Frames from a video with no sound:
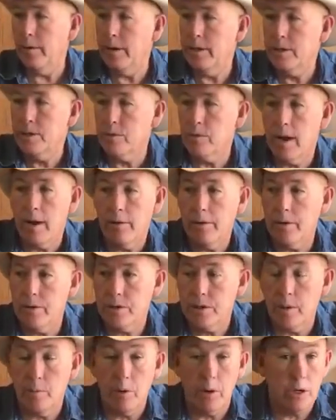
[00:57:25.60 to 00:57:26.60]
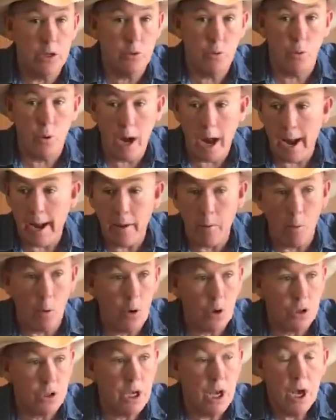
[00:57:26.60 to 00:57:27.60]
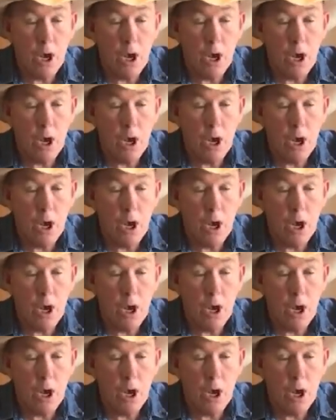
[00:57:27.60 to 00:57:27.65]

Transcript: it's around here somewhere, and it works.